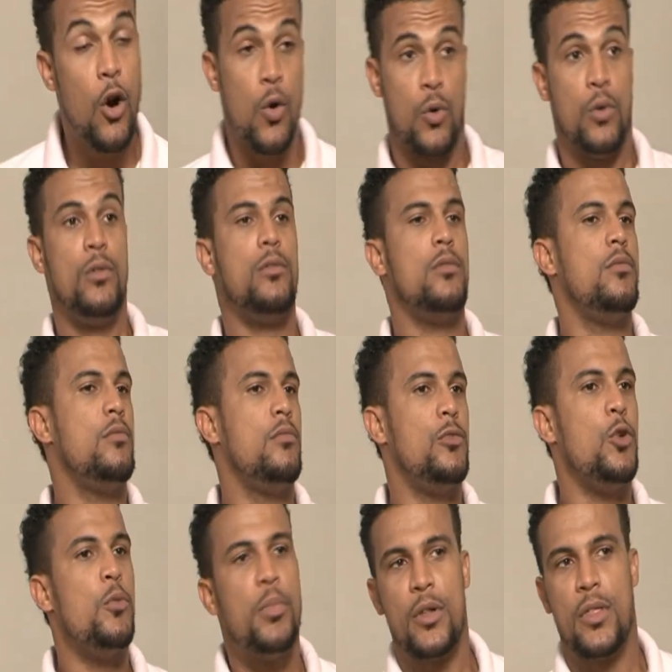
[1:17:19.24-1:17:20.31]
Oh,
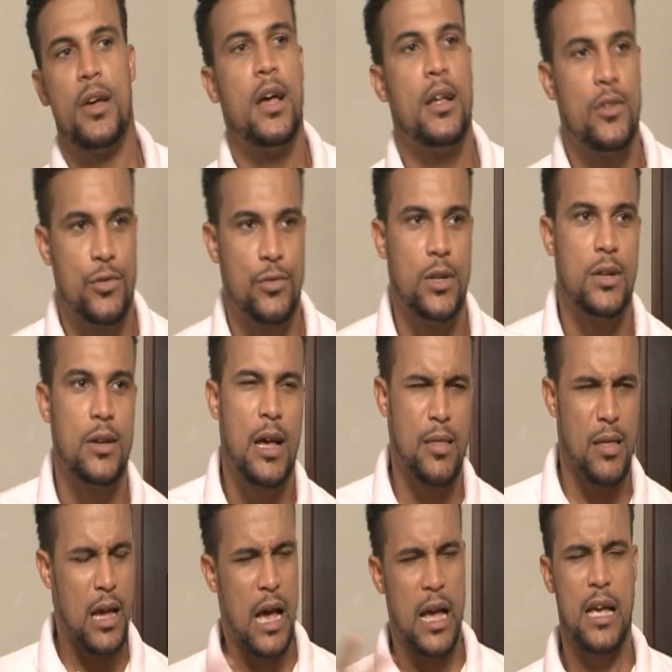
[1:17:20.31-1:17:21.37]
don't bother answering.
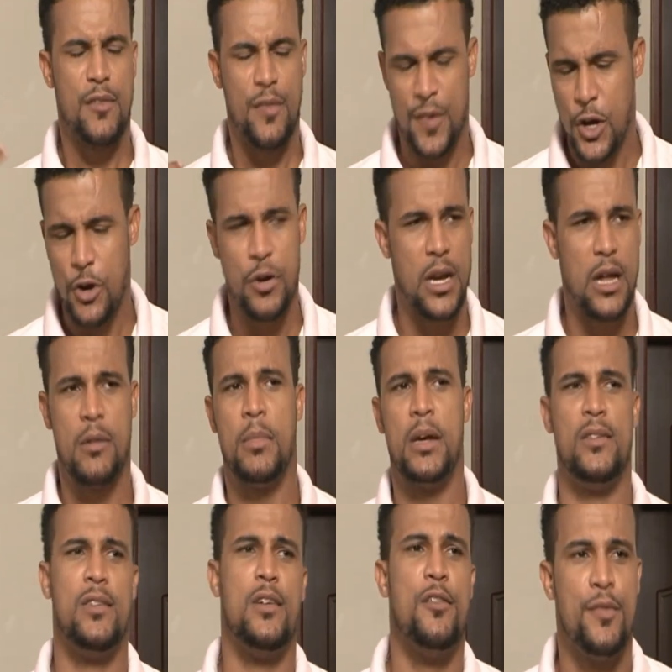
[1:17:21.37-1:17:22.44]
I think I can figure it out
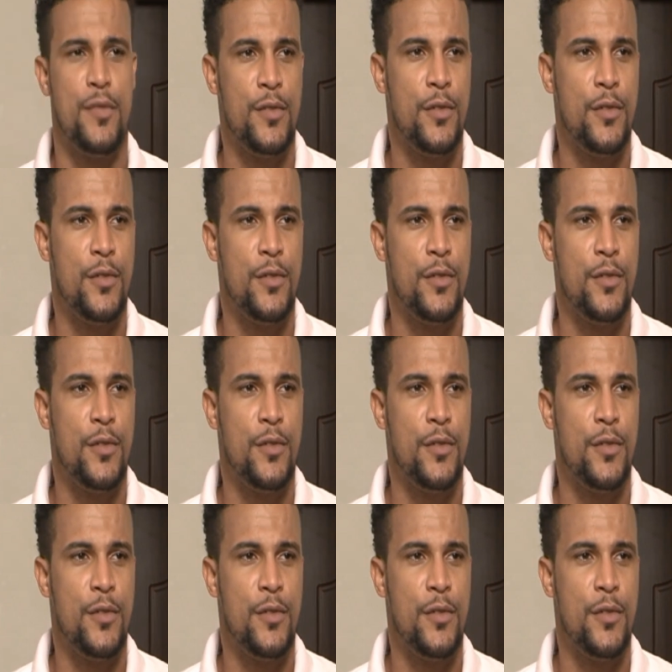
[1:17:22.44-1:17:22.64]
myself.